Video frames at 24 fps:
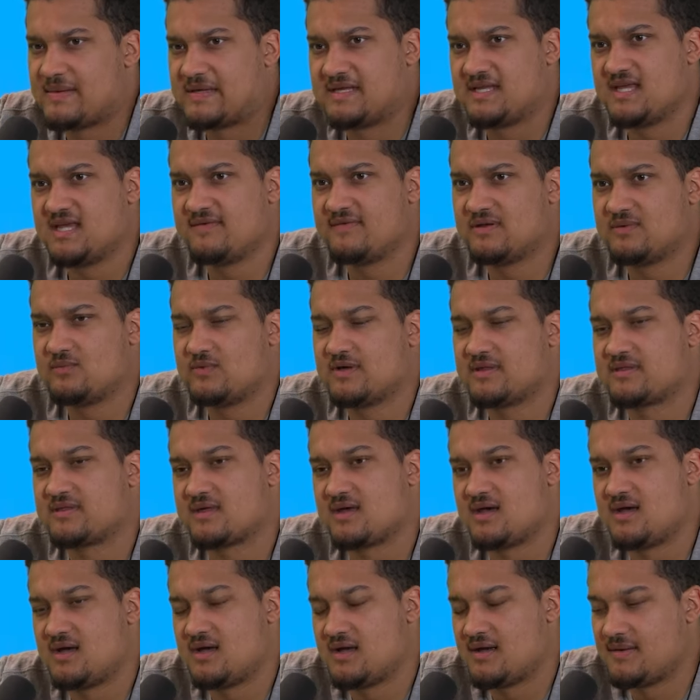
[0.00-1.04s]
I mean, even with
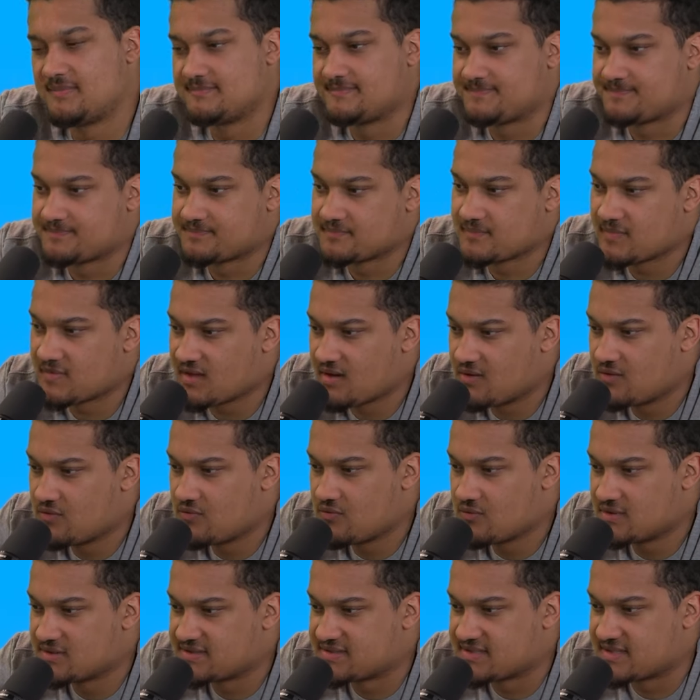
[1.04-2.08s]
who
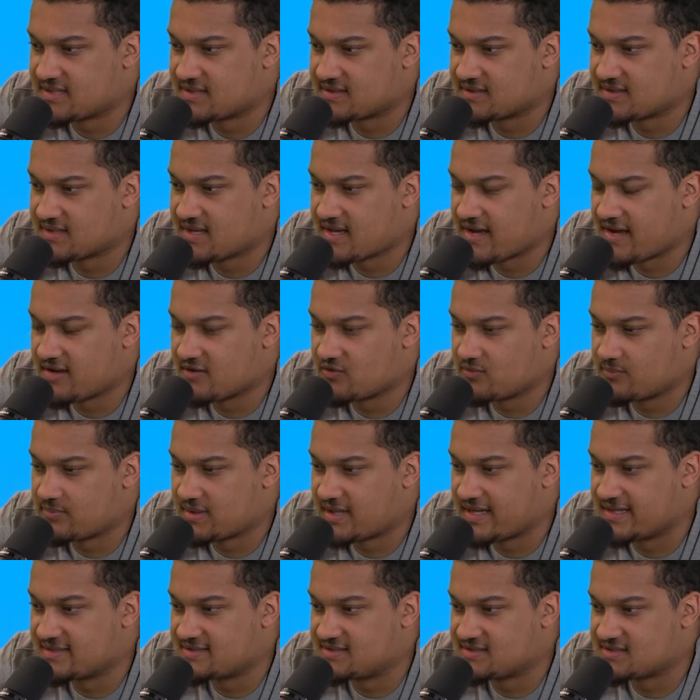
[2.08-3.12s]
was it? The guy who
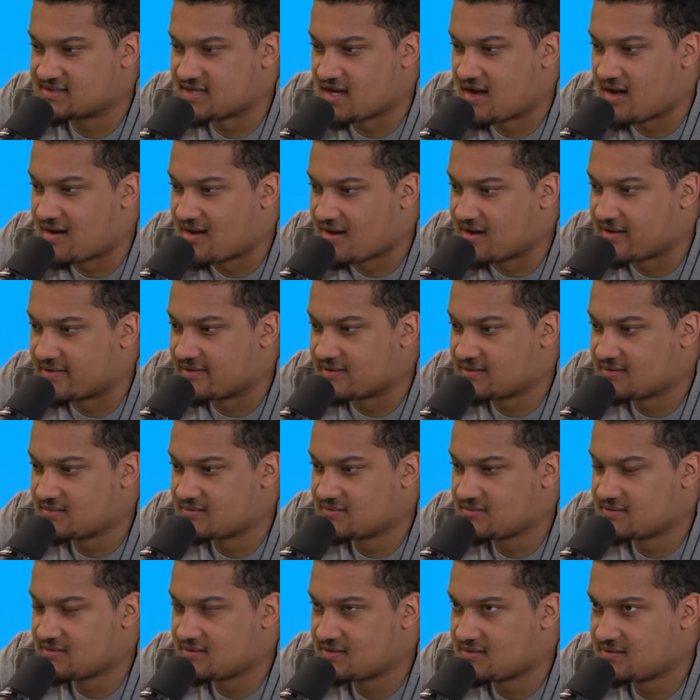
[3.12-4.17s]
played Zod.
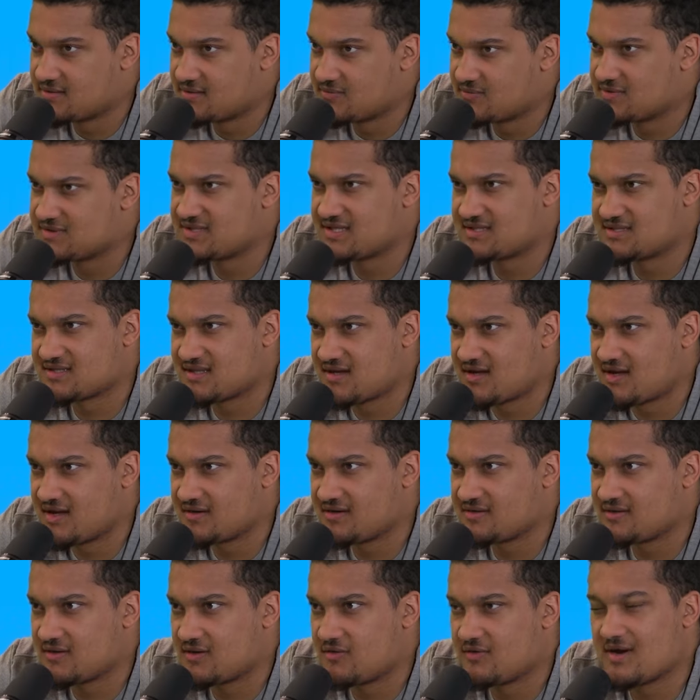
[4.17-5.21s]
Was it
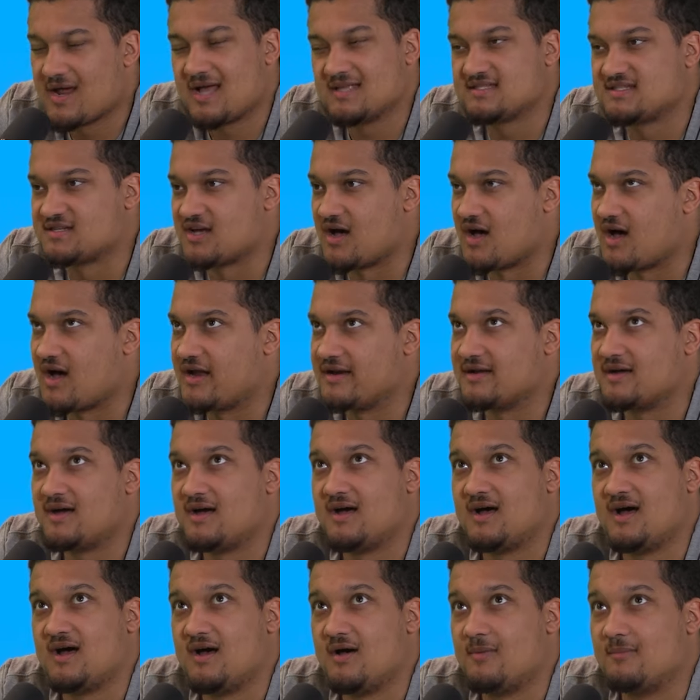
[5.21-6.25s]
Zod? Not
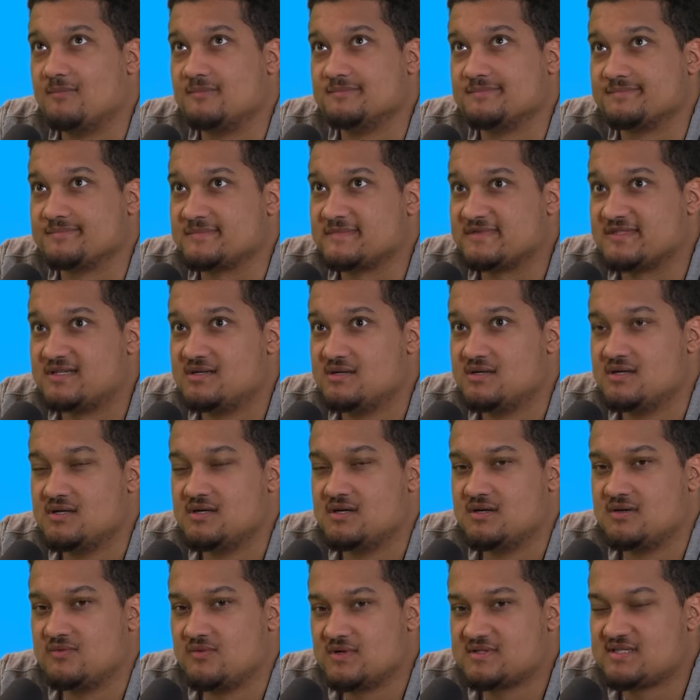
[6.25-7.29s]
Zod.
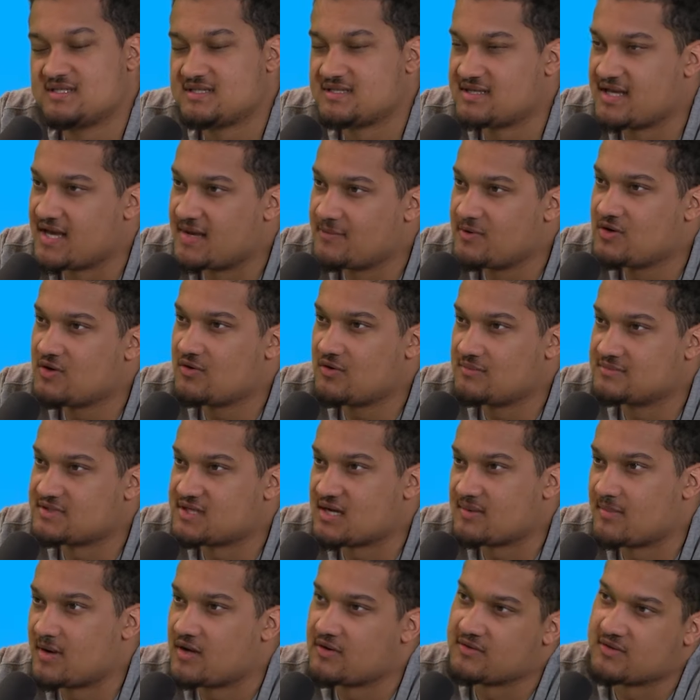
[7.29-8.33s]
What's his name? You know what I'm
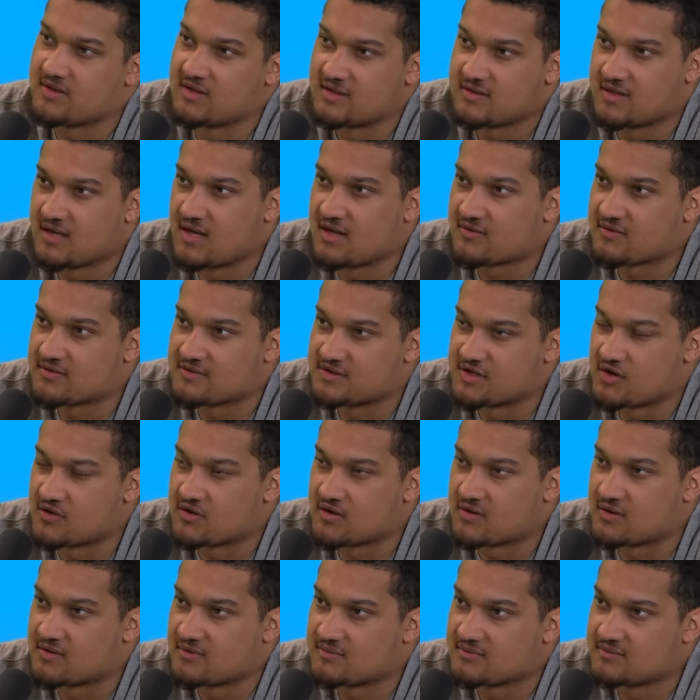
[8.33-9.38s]
talking about, the other
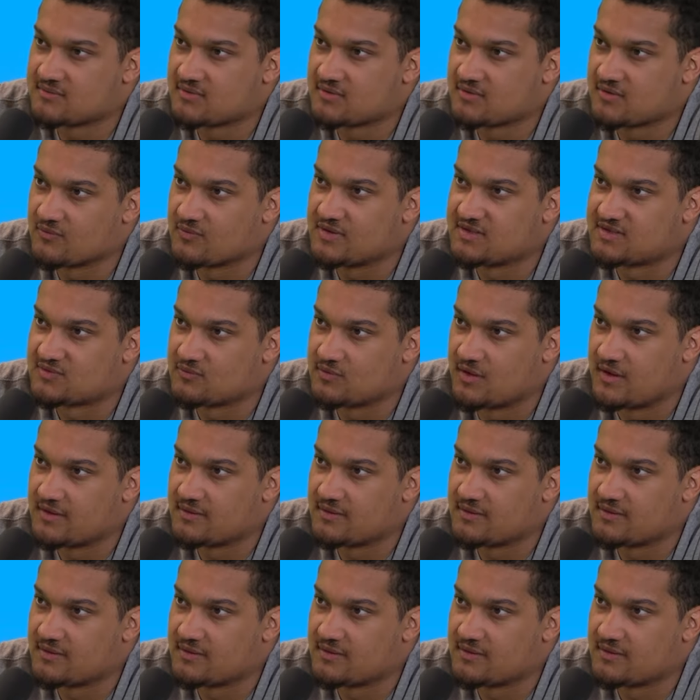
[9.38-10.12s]
Joker, the recent one.